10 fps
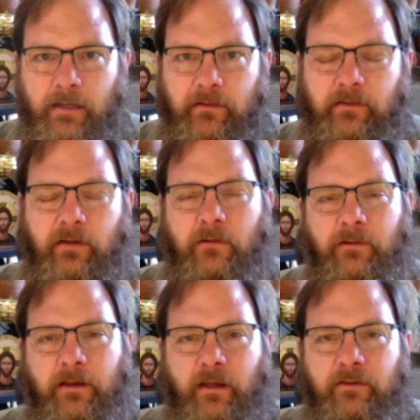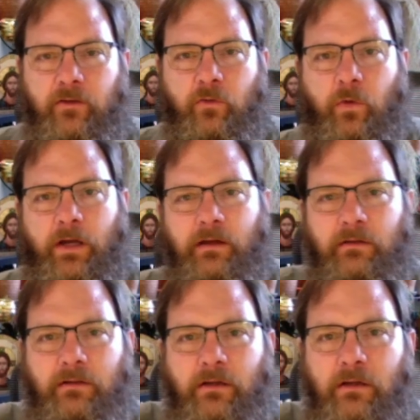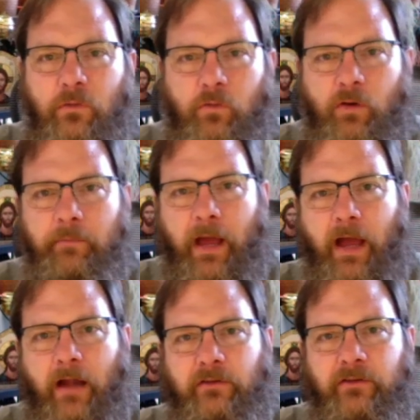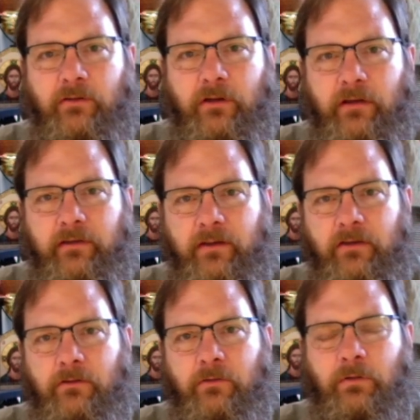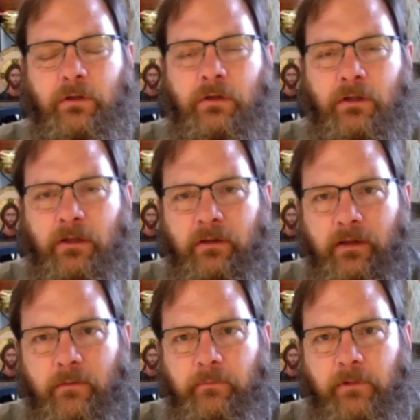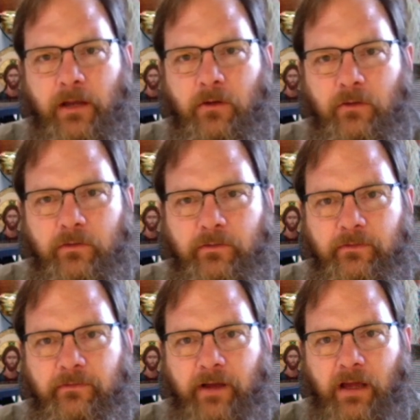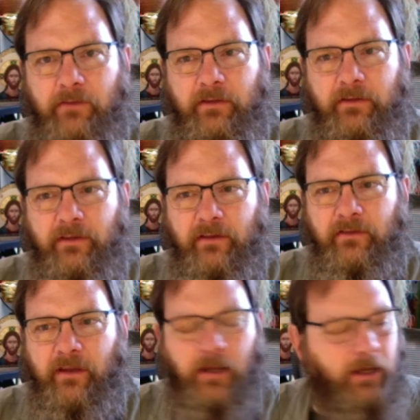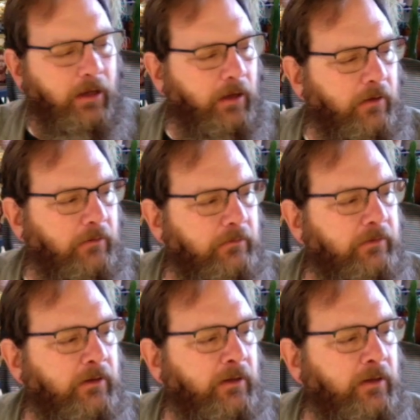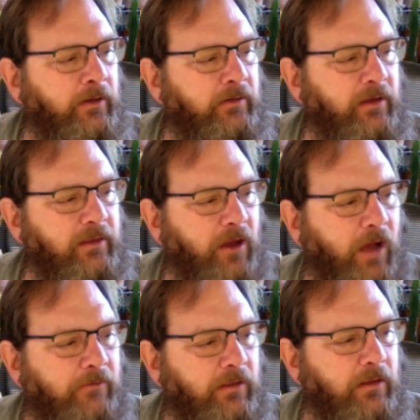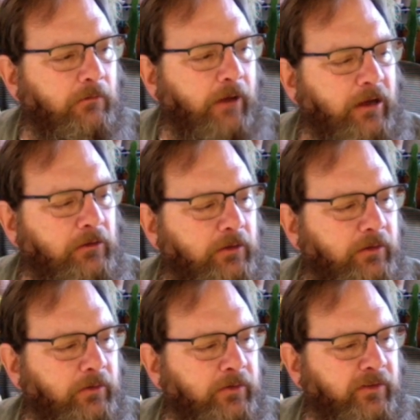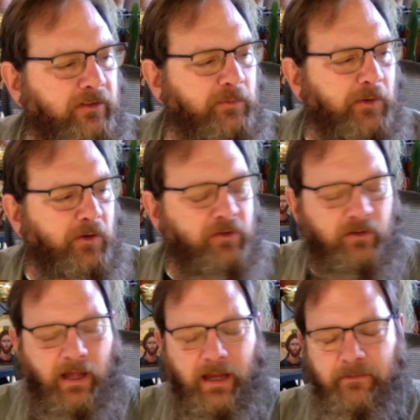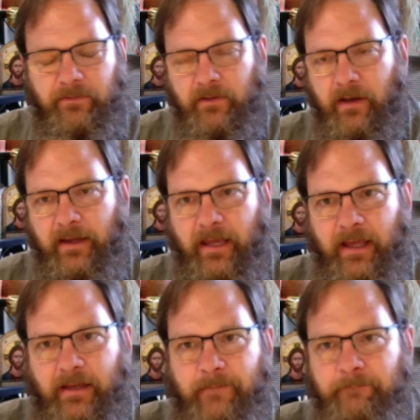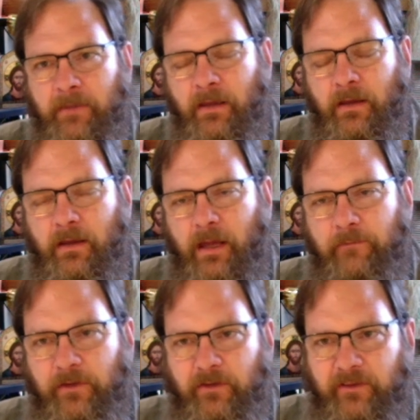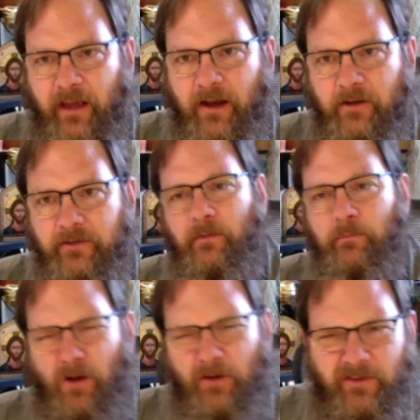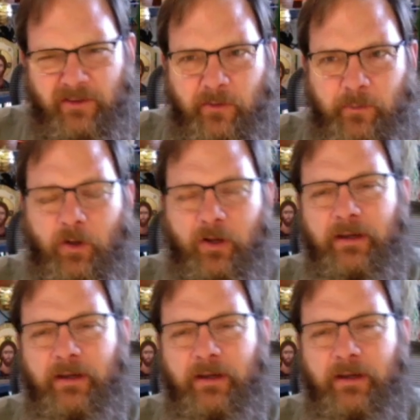friends. Hope you guys doing well? We're back to continue in letters 5 and 6 today of St.Theophan, the Recluse, the Spiritual Life. Again, if you desire to purchase this book,